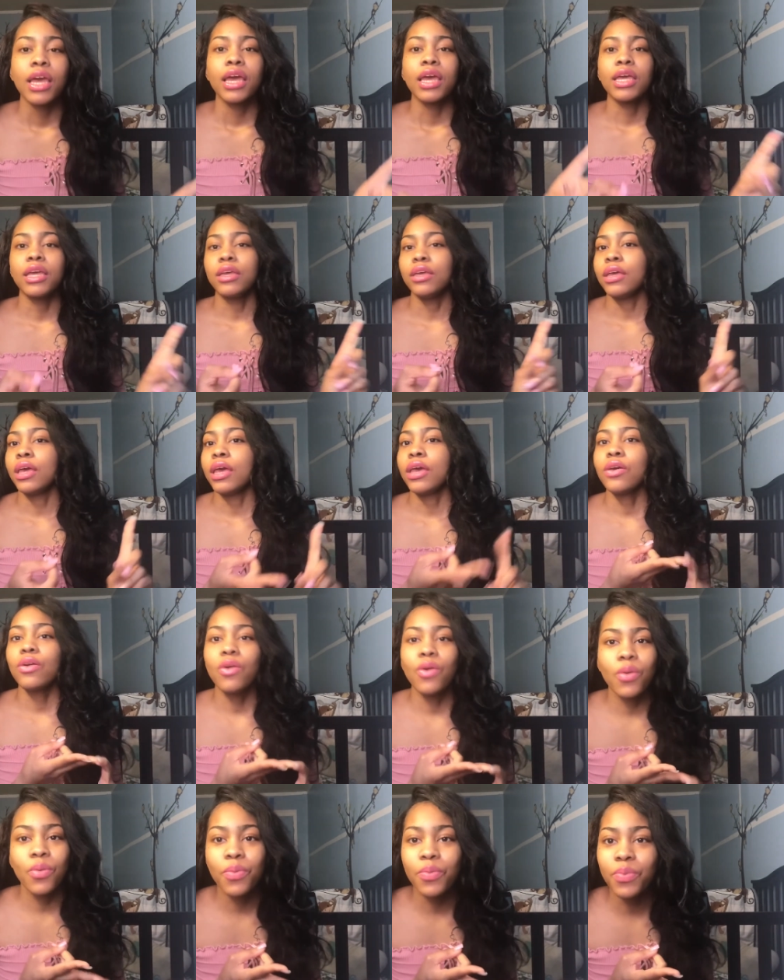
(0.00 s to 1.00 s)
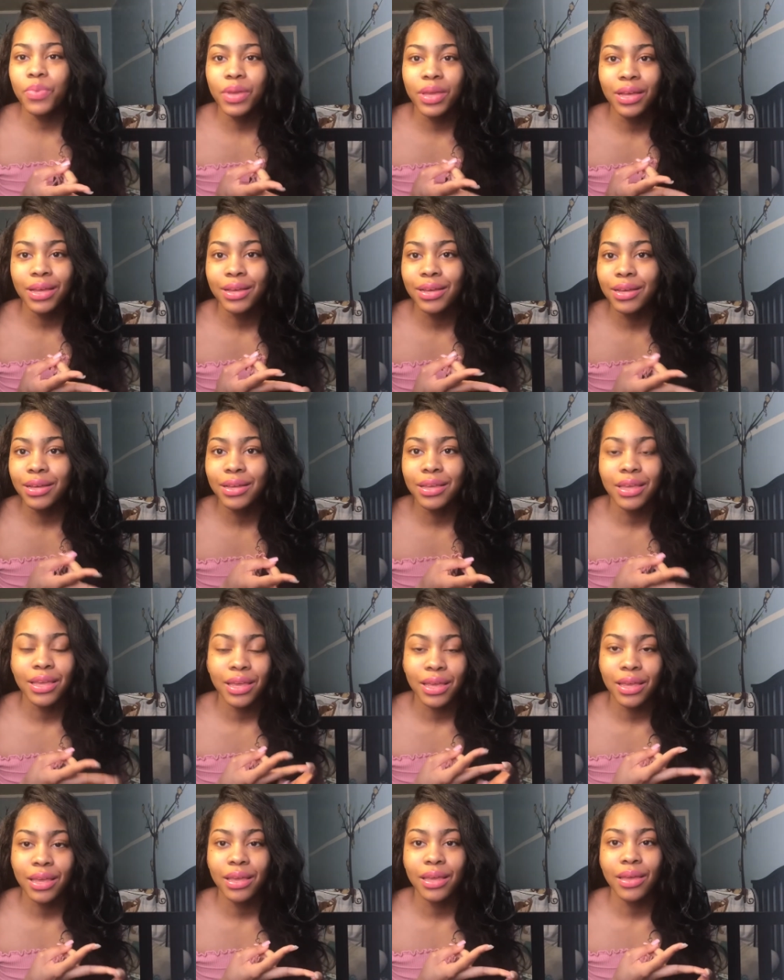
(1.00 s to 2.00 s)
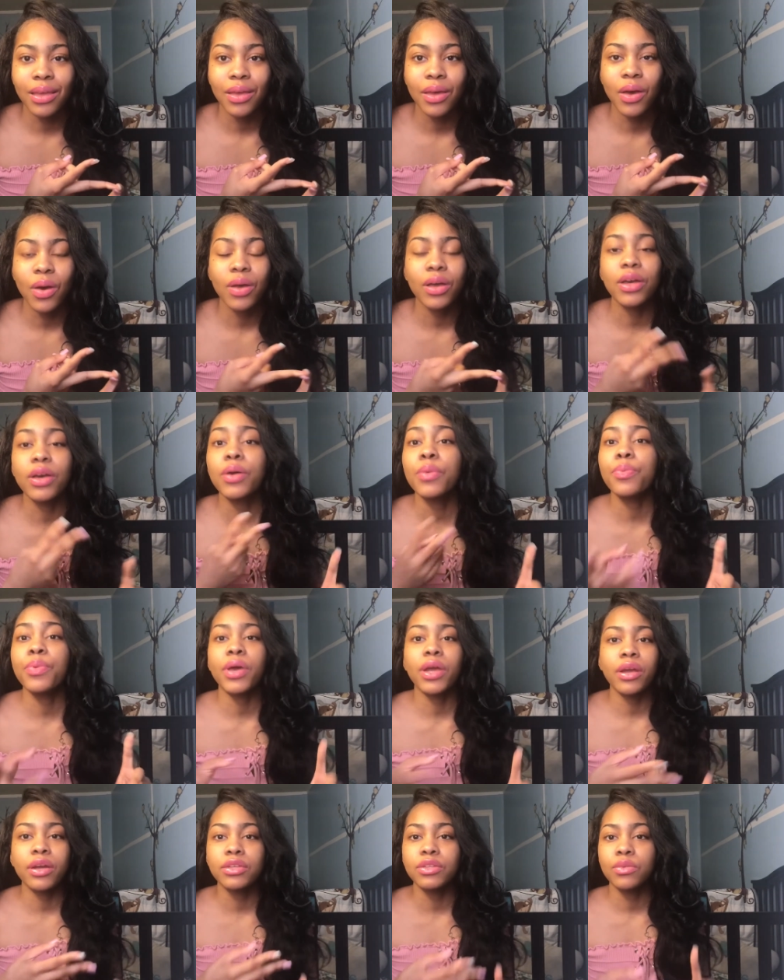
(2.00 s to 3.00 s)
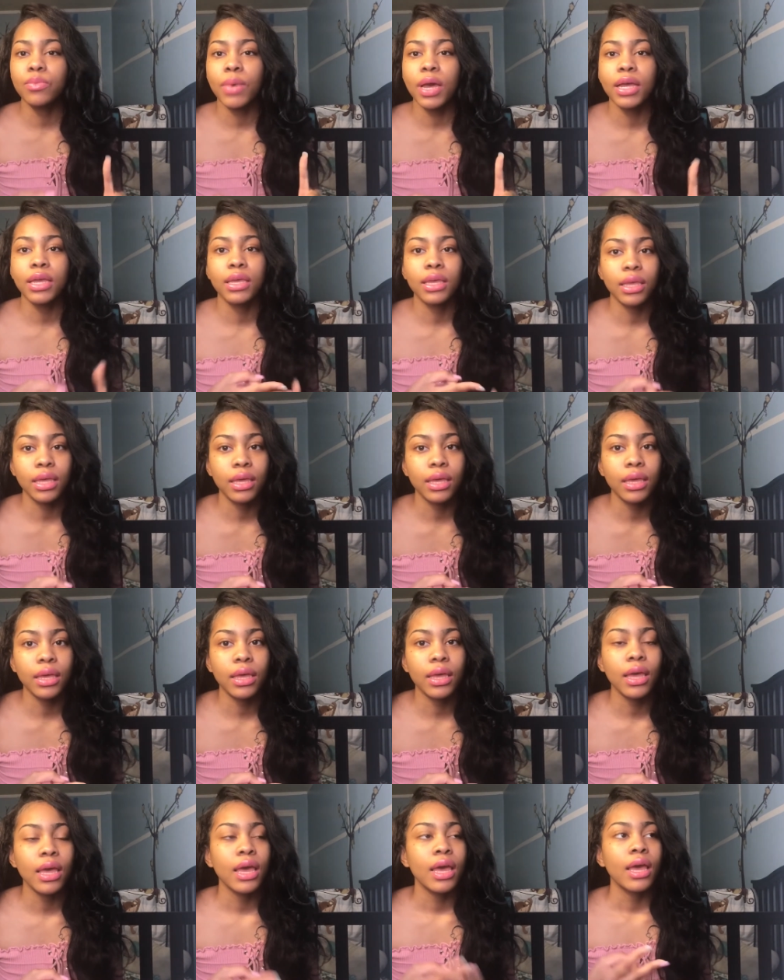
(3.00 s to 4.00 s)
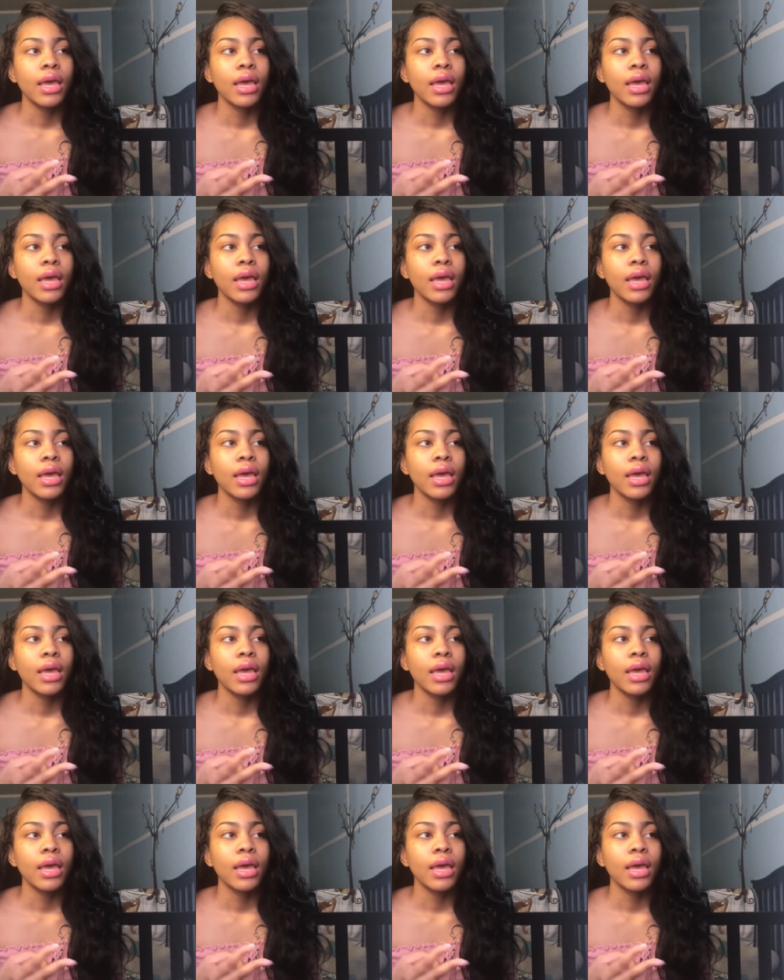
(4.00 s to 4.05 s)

He ain't going to be a good kid, a good parent to my kid.